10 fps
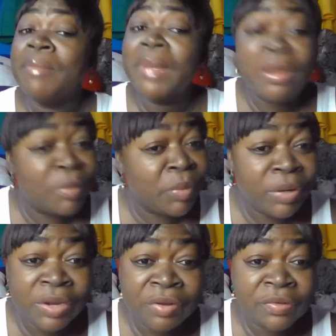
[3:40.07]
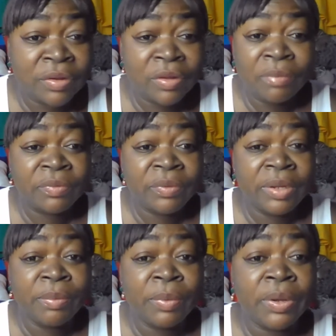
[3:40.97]
more years to come,
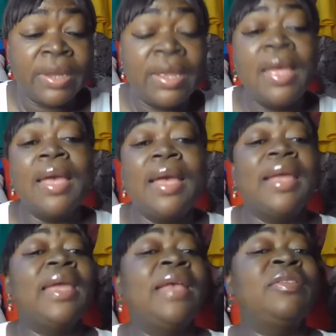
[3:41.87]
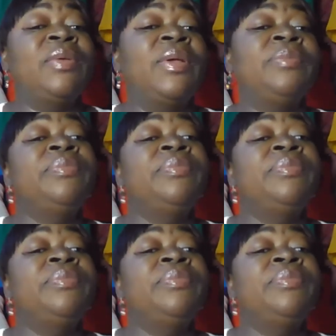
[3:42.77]
sweetie boy. And guess what?